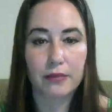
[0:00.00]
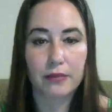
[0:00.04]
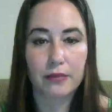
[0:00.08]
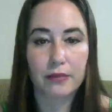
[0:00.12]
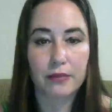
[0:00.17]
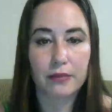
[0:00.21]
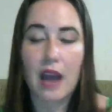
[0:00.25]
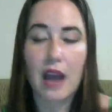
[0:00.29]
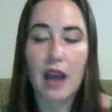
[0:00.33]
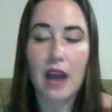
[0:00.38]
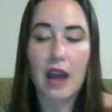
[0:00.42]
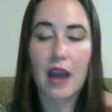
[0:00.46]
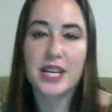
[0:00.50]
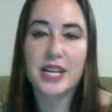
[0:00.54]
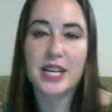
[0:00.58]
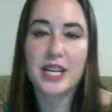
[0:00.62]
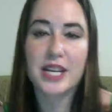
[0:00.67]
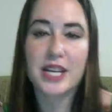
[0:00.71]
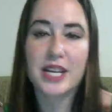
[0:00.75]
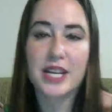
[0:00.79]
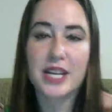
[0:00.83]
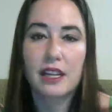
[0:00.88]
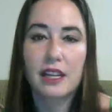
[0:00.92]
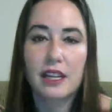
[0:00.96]
Comment
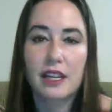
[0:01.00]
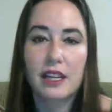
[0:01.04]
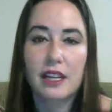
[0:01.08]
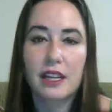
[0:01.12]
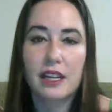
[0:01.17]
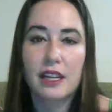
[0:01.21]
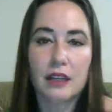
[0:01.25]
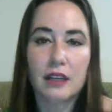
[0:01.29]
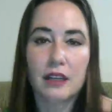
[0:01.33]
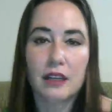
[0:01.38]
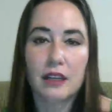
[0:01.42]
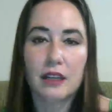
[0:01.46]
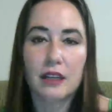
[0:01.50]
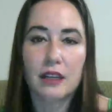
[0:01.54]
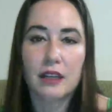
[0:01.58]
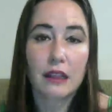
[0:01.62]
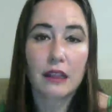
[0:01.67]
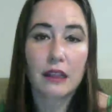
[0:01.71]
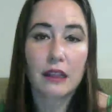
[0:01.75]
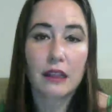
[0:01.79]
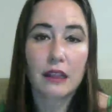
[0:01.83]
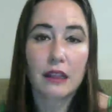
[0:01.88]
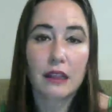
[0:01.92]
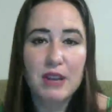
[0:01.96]
and
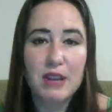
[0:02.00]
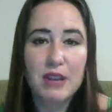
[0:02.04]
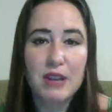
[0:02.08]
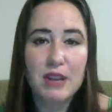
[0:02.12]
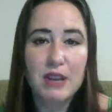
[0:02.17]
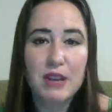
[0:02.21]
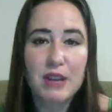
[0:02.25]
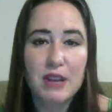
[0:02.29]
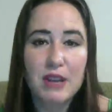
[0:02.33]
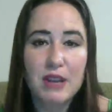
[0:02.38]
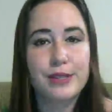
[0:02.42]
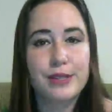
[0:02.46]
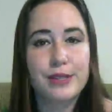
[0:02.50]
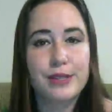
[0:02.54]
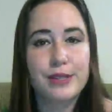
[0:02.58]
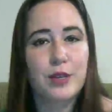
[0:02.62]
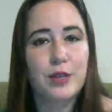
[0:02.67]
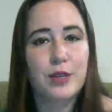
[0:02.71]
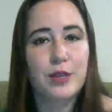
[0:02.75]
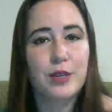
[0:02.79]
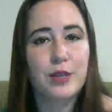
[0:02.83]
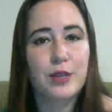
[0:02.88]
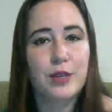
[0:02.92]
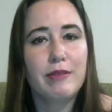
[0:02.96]
like my videos,
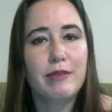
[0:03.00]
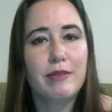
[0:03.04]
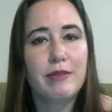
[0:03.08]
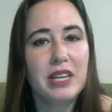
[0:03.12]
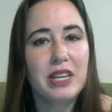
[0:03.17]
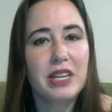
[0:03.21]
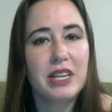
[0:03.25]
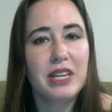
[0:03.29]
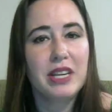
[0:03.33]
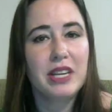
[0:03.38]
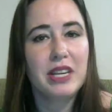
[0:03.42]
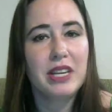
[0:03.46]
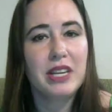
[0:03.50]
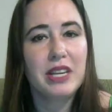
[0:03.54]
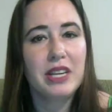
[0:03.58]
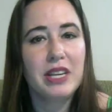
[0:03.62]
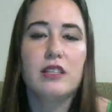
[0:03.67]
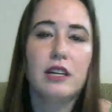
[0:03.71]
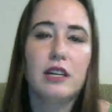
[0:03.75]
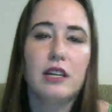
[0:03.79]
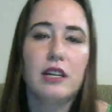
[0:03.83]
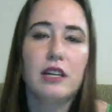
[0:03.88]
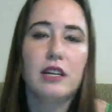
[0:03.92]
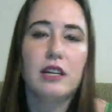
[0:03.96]
subscribe to my channel,
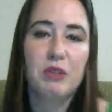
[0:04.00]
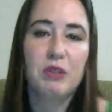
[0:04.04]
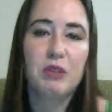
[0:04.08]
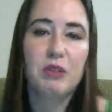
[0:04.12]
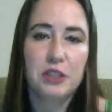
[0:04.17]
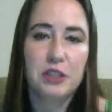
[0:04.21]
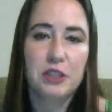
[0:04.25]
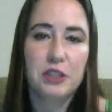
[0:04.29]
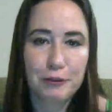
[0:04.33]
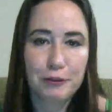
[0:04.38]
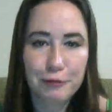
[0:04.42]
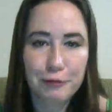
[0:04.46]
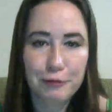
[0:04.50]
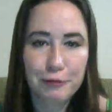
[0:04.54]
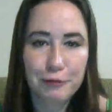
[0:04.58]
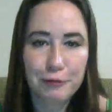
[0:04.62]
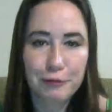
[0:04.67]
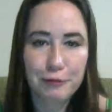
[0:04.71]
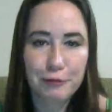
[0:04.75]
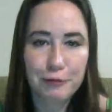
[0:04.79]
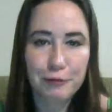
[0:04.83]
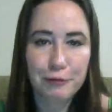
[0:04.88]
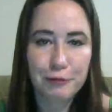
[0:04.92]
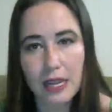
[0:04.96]
share me with your
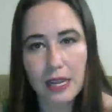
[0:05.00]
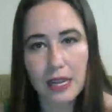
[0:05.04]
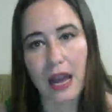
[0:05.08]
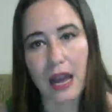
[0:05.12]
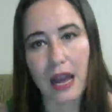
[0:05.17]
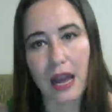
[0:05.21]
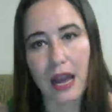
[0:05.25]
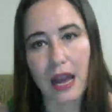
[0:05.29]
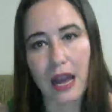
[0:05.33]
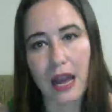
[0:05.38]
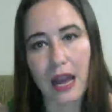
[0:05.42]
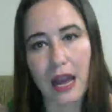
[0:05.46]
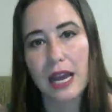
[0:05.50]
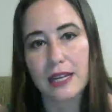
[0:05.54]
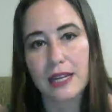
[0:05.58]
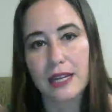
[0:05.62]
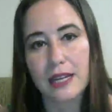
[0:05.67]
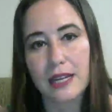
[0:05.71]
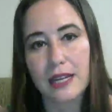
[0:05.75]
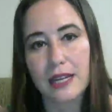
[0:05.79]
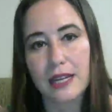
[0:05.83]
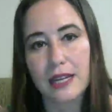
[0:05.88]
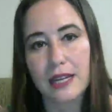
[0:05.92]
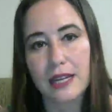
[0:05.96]
friends.
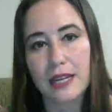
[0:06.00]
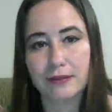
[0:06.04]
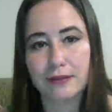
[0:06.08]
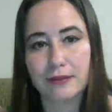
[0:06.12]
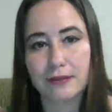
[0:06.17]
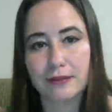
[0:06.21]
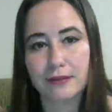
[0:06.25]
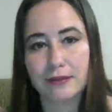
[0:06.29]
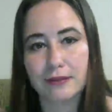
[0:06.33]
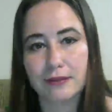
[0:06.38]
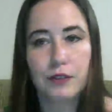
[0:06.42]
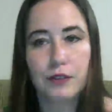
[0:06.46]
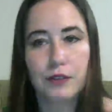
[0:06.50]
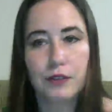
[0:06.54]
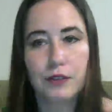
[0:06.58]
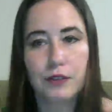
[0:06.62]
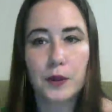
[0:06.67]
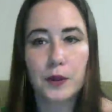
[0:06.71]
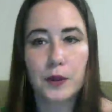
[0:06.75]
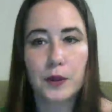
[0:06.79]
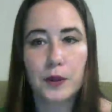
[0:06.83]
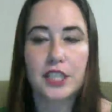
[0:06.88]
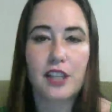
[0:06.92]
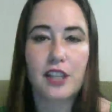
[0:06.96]
I look
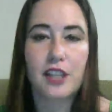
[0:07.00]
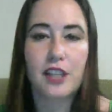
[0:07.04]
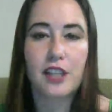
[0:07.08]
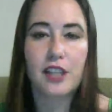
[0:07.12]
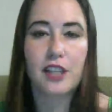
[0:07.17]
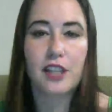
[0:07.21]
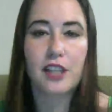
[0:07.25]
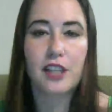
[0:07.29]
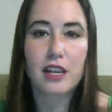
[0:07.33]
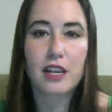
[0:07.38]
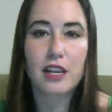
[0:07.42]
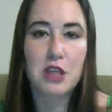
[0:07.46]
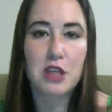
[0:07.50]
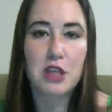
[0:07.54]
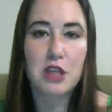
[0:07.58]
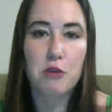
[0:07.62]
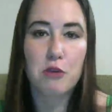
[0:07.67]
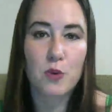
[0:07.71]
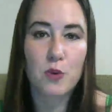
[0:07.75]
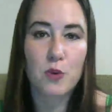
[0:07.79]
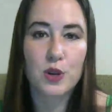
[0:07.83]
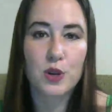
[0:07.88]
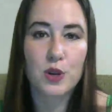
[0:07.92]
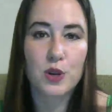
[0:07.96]
forward to talking with you
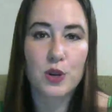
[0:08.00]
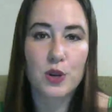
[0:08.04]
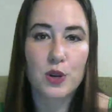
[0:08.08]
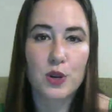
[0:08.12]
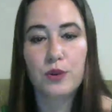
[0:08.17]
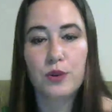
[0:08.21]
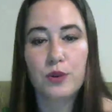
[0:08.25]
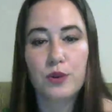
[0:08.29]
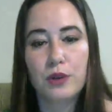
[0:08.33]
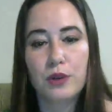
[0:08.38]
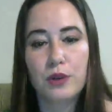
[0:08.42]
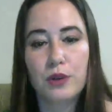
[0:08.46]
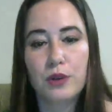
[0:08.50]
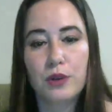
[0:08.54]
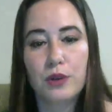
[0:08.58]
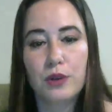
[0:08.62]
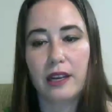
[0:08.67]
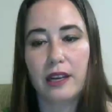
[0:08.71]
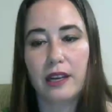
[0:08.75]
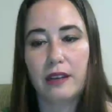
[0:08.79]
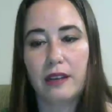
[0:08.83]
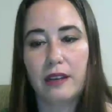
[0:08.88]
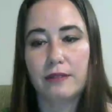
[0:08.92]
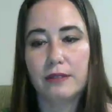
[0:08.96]
more soon.
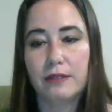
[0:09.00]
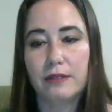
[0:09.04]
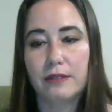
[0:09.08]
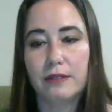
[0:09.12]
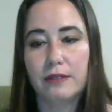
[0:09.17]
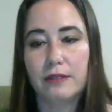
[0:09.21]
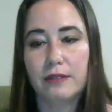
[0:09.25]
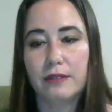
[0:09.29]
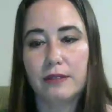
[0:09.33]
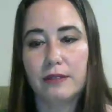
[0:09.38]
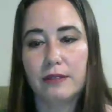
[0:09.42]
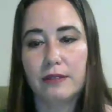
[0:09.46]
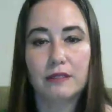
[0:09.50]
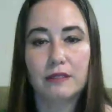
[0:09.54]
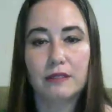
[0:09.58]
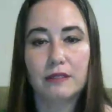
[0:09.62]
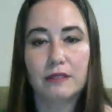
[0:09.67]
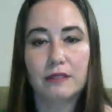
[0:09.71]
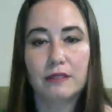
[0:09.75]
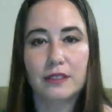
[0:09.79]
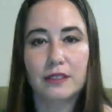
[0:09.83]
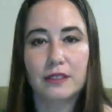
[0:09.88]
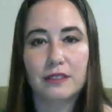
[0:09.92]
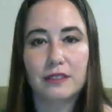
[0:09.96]
I will
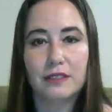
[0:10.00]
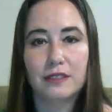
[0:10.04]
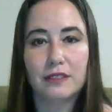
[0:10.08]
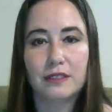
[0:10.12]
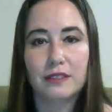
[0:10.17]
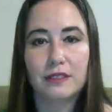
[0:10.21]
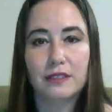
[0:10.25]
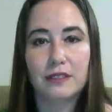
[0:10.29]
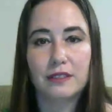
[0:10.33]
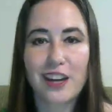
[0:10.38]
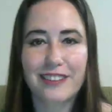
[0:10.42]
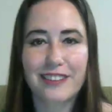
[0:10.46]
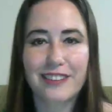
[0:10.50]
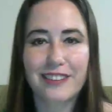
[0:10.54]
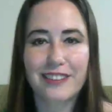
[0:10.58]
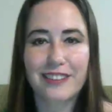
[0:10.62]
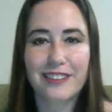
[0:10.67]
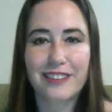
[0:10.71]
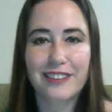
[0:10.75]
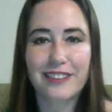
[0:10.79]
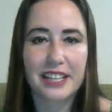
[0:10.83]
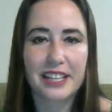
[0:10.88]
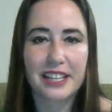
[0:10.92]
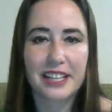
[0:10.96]
cut it off
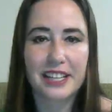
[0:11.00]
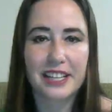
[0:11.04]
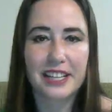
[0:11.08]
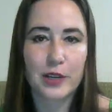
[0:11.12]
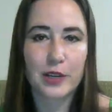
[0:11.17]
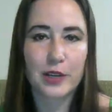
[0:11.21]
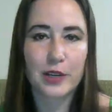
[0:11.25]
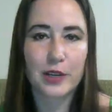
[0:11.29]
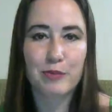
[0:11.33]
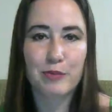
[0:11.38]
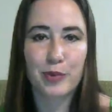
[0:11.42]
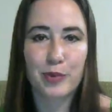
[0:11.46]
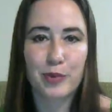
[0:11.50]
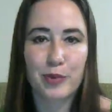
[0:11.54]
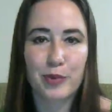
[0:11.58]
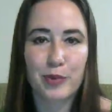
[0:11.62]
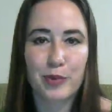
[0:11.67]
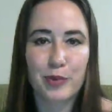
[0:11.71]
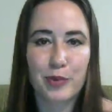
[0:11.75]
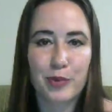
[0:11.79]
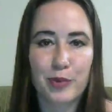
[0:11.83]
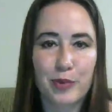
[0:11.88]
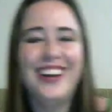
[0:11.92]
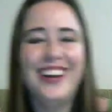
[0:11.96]
there, I guess, so I don't bore you.